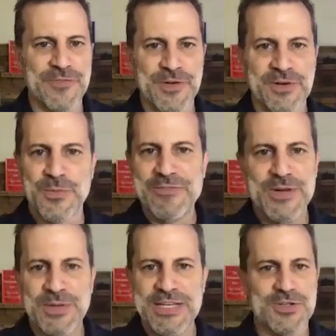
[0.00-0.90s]
for
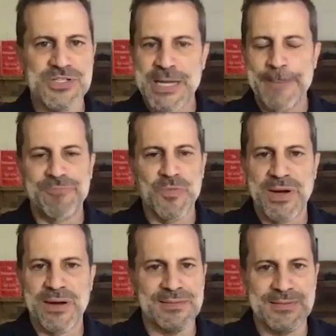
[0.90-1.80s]
revenue leadership
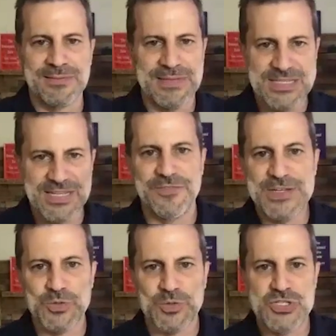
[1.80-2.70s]
where these
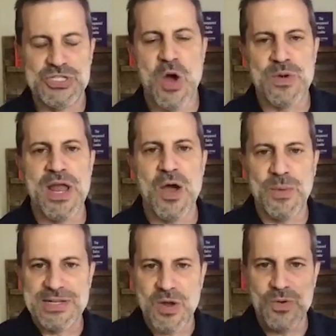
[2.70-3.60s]
individuals don't know
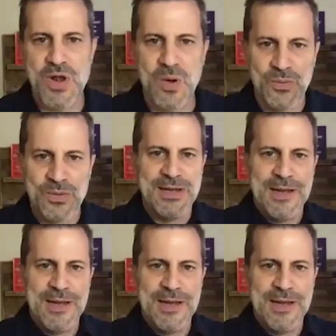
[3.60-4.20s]
and don't know